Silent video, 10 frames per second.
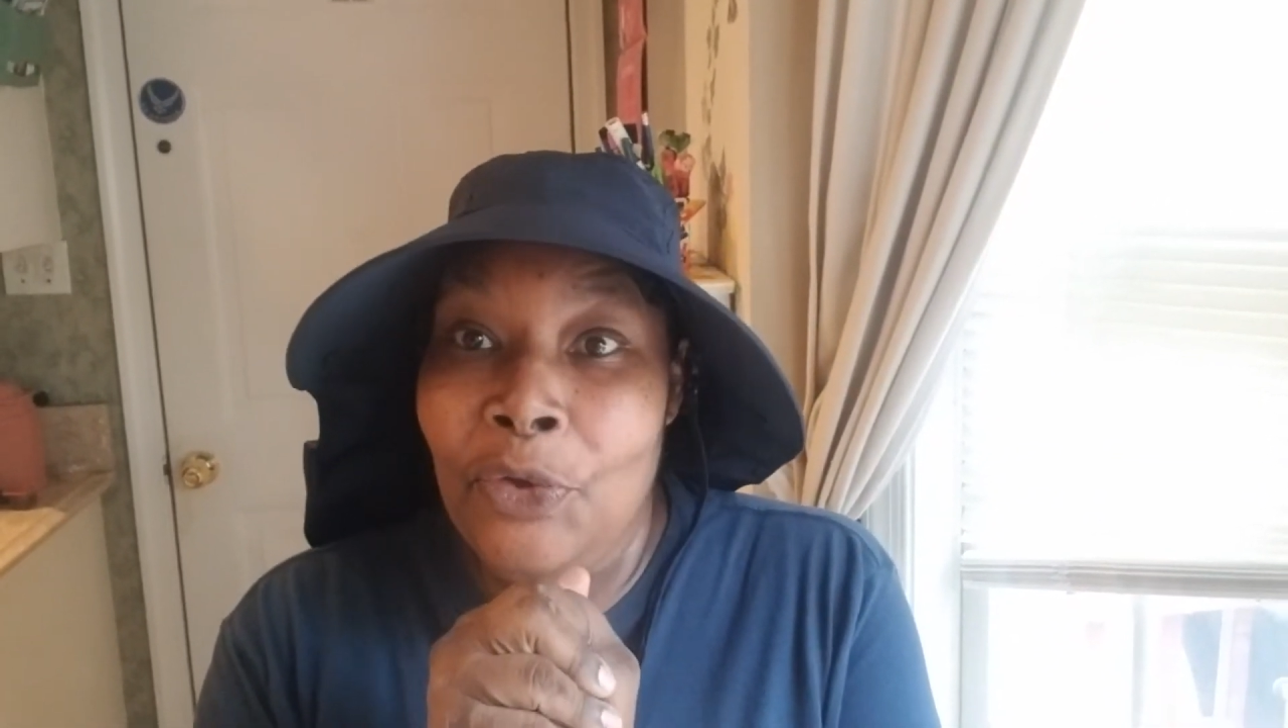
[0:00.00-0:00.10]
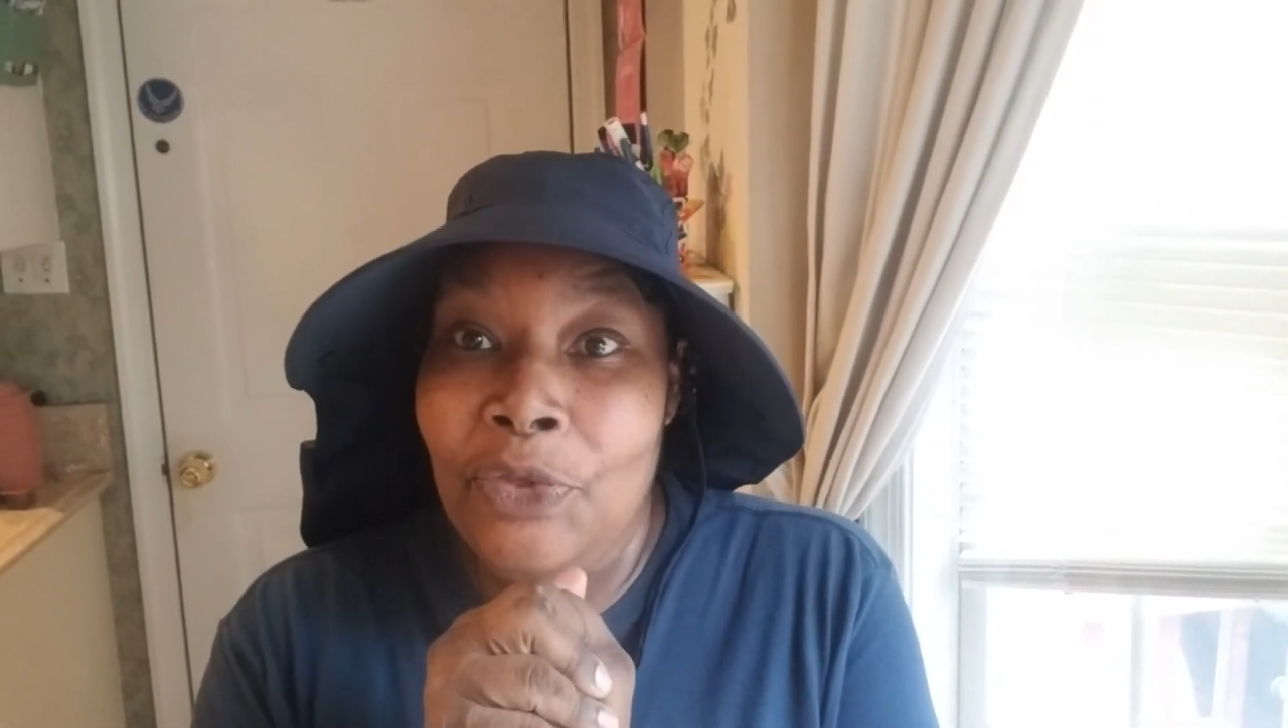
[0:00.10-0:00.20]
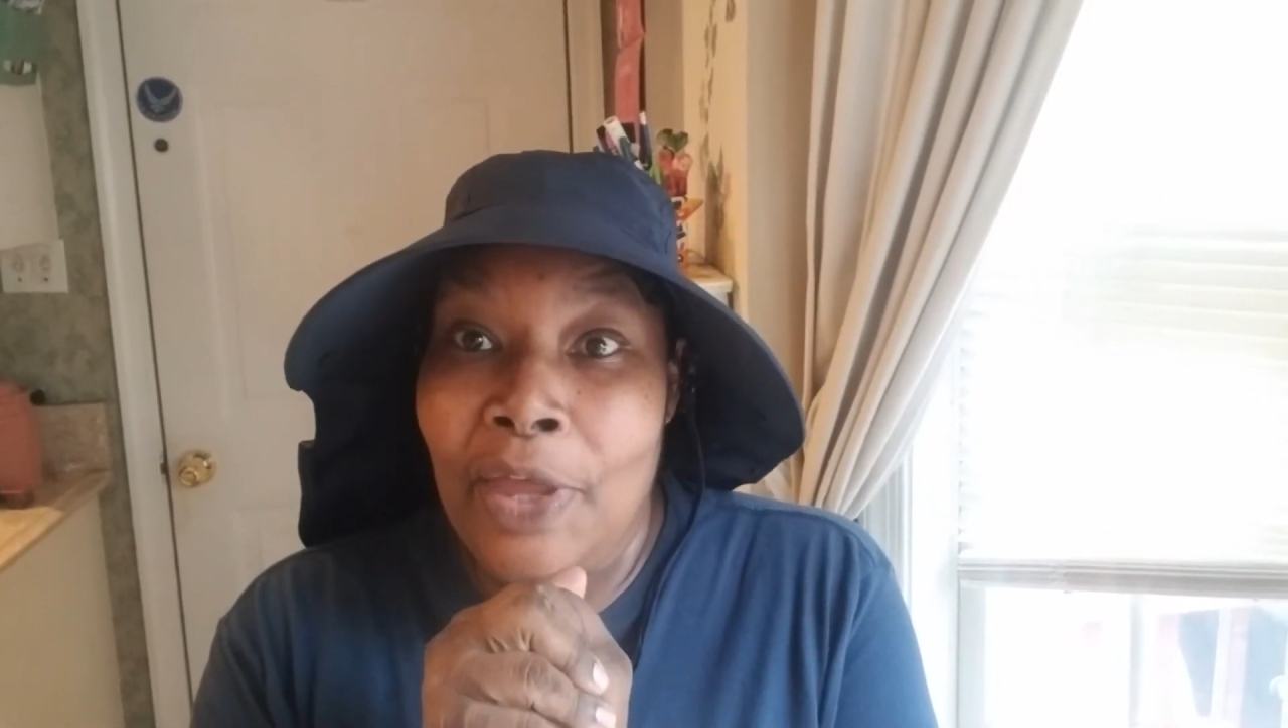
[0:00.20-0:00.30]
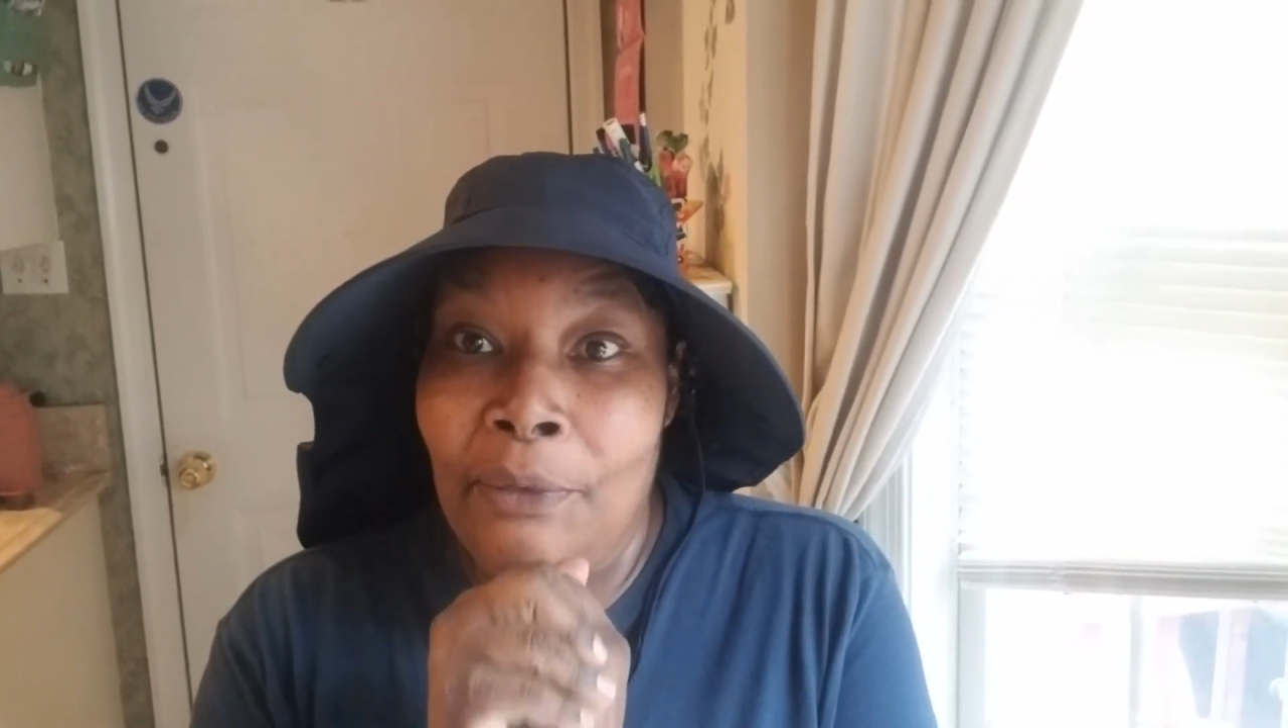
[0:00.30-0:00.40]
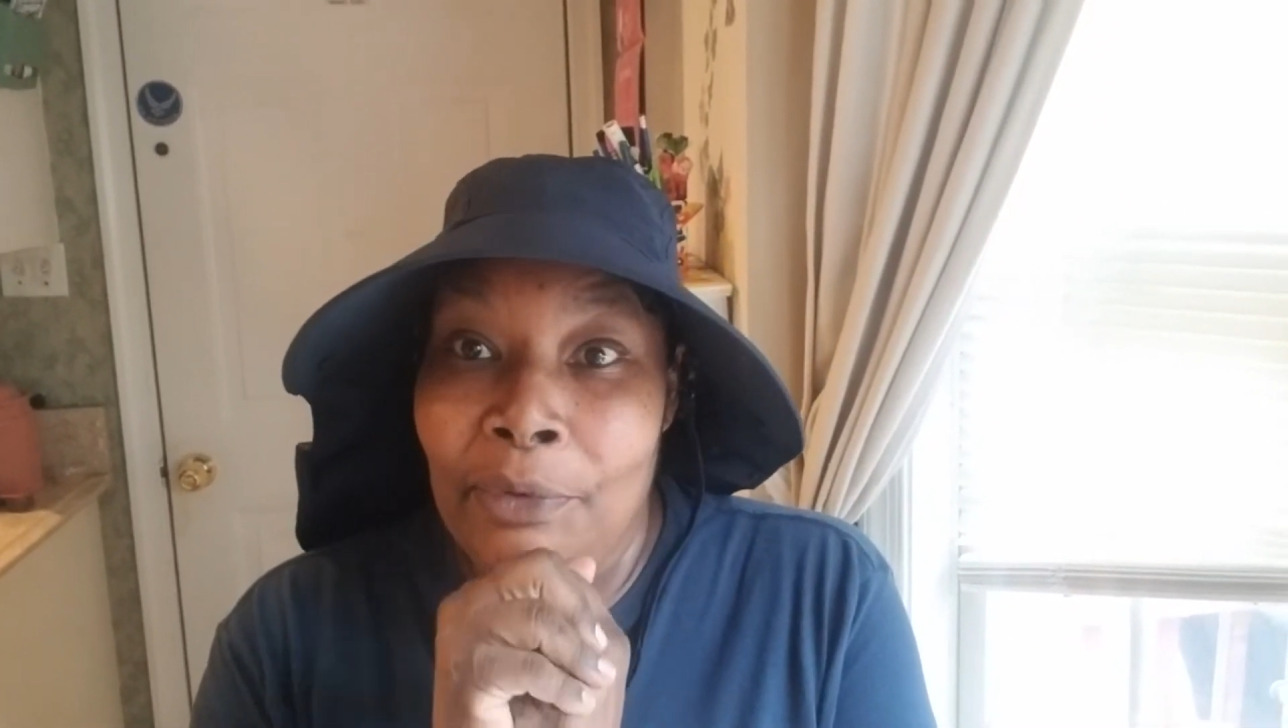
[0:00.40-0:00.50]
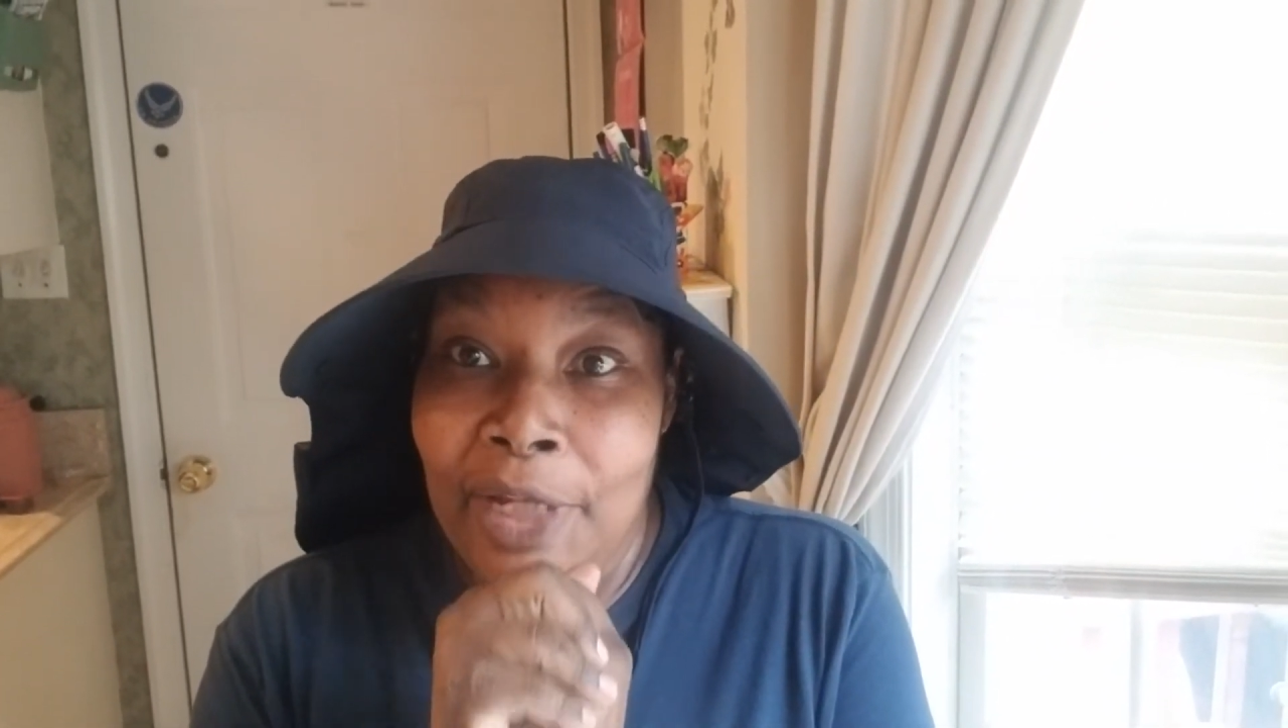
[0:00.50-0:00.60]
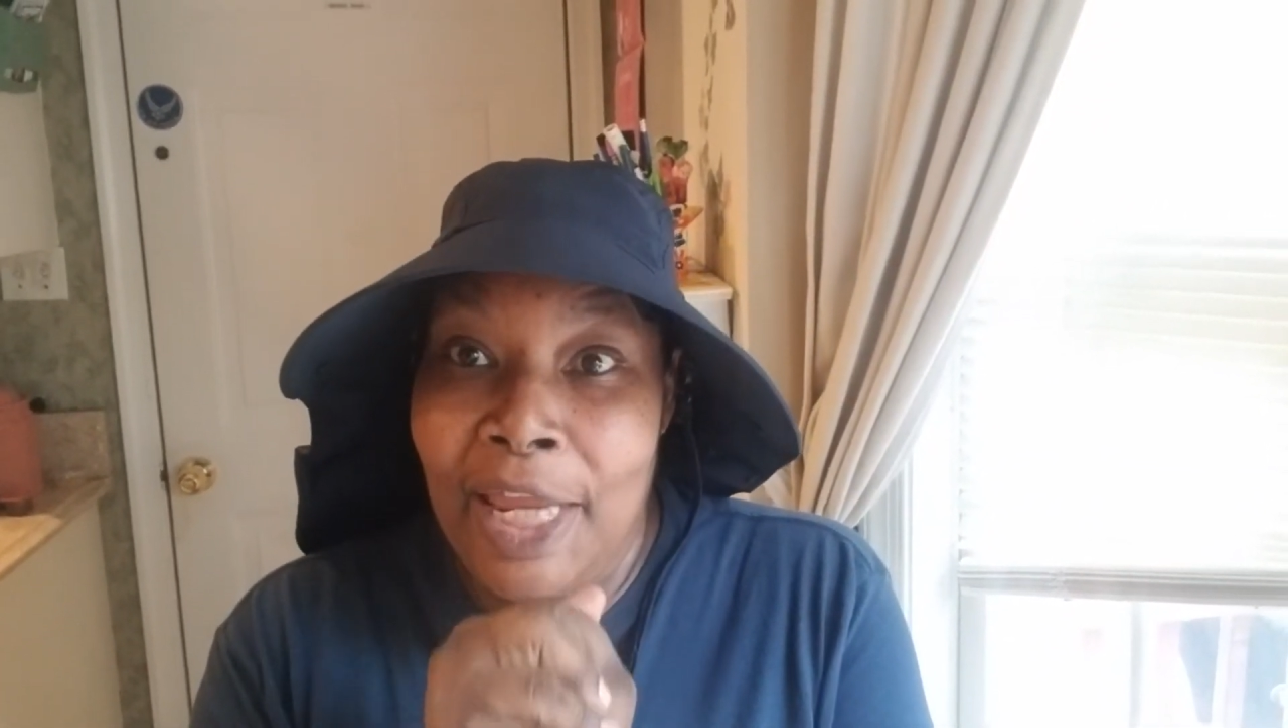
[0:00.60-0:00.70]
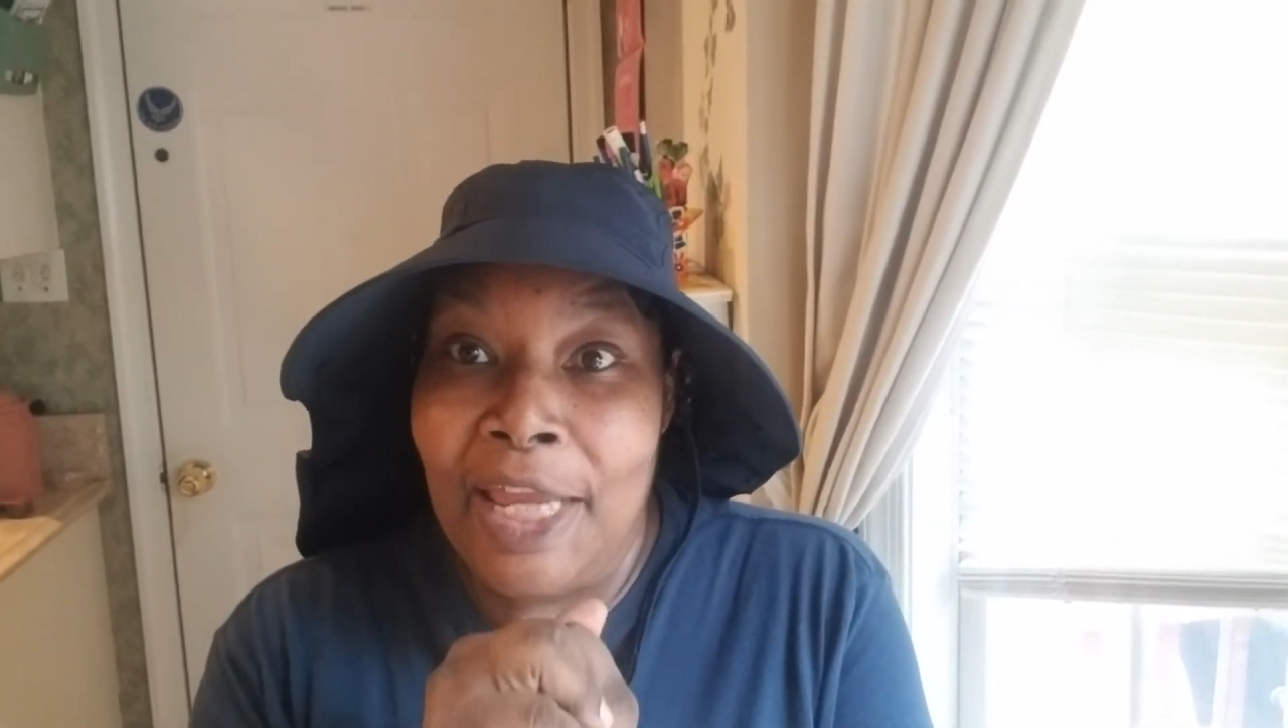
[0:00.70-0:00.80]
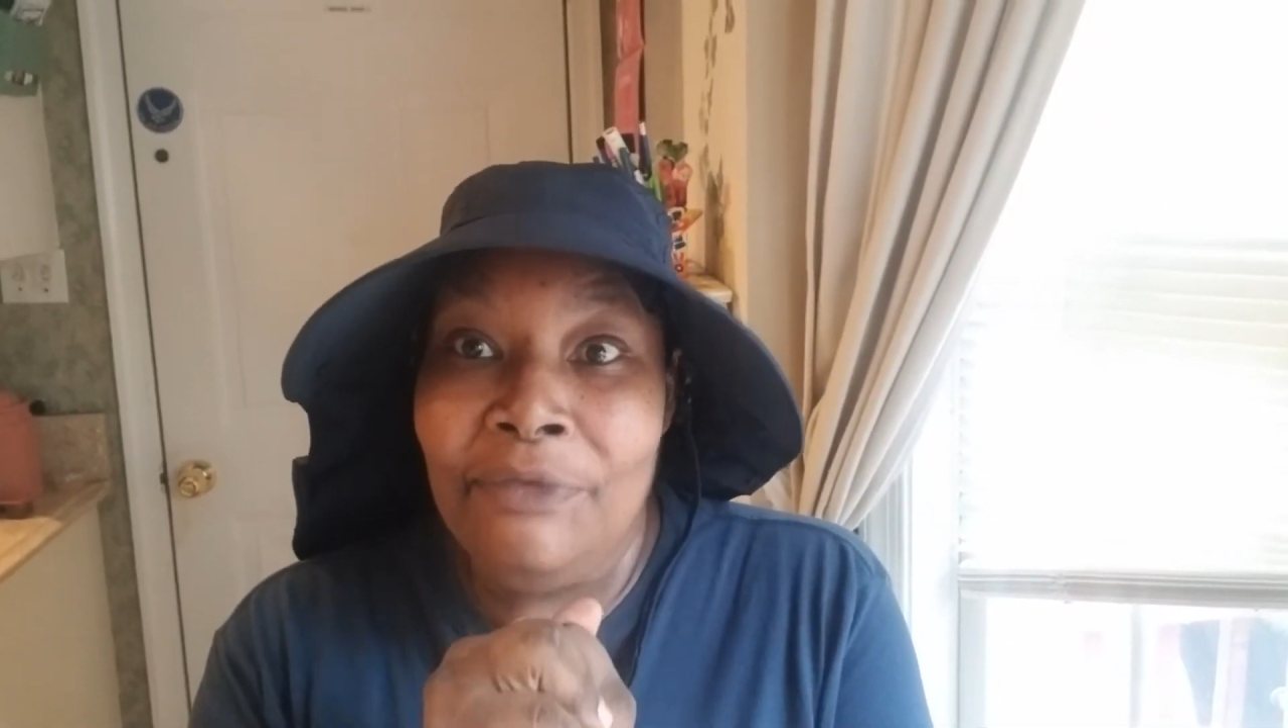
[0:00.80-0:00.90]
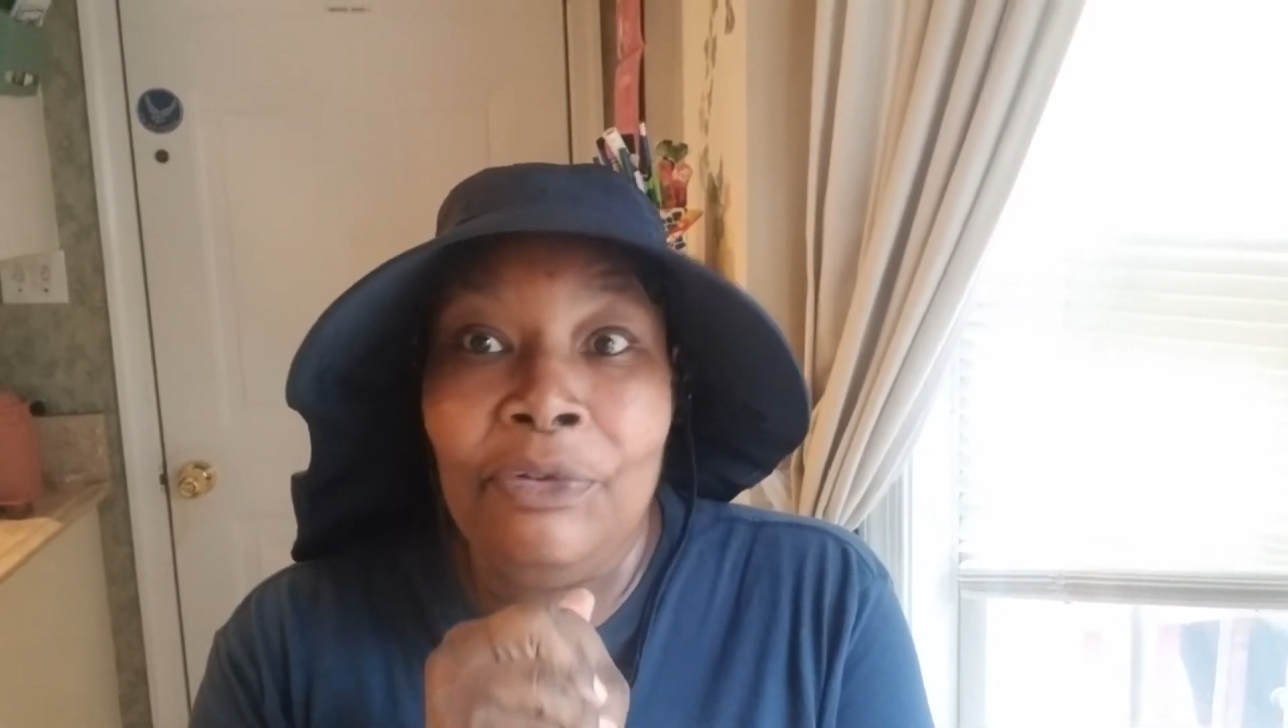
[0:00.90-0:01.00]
that Renee